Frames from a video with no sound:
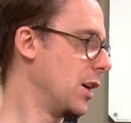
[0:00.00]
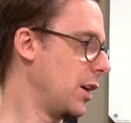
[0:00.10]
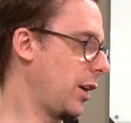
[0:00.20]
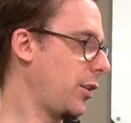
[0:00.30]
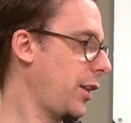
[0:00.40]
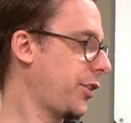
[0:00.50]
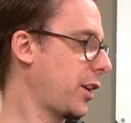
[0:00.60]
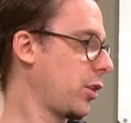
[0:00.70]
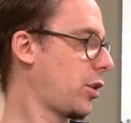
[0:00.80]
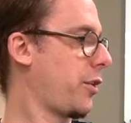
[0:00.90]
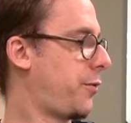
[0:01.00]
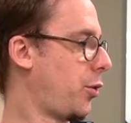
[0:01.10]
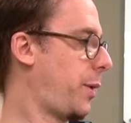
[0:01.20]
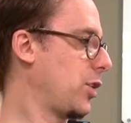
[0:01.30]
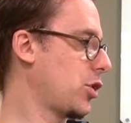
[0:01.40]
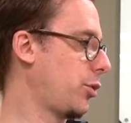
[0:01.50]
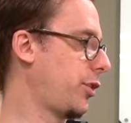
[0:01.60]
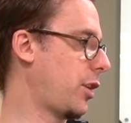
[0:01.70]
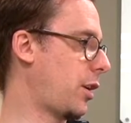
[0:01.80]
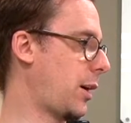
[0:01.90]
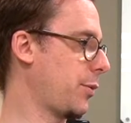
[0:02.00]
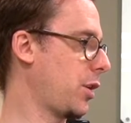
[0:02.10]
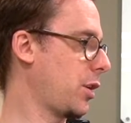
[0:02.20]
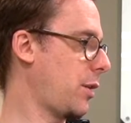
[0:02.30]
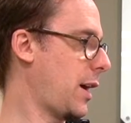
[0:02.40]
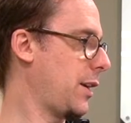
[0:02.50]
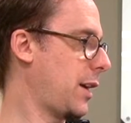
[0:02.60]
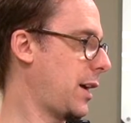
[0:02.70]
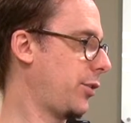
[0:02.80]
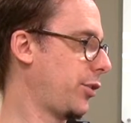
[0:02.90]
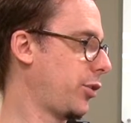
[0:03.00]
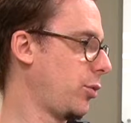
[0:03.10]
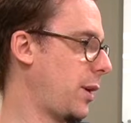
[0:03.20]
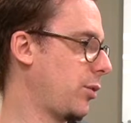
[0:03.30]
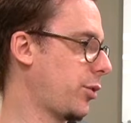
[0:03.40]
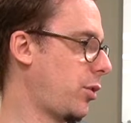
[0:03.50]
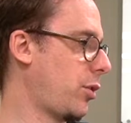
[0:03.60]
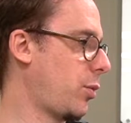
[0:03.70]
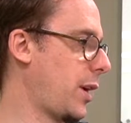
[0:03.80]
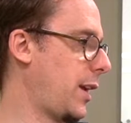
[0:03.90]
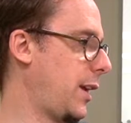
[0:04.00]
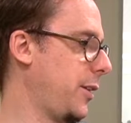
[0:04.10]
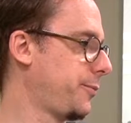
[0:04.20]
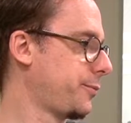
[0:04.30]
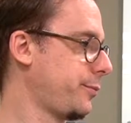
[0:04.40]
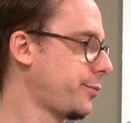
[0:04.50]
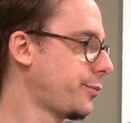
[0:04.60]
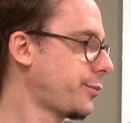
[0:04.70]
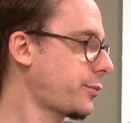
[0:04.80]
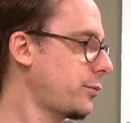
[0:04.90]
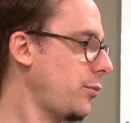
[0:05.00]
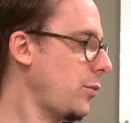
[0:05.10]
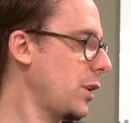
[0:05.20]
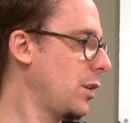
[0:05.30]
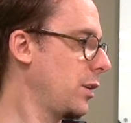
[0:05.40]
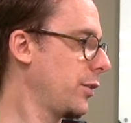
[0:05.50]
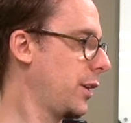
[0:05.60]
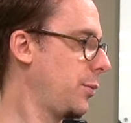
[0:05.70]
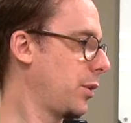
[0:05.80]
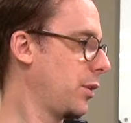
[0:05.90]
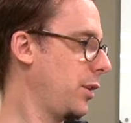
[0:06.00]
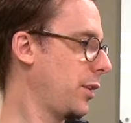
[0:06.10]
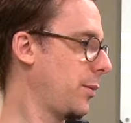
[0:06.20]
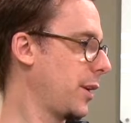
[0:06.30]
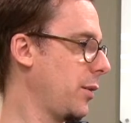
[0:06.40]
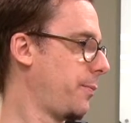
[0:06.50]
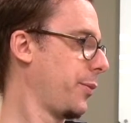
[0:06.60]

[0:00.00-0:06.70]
Let's take a look at the full page OCR. I'm going to go ahead and zoom out all the way here. Let's keep on going. There we go.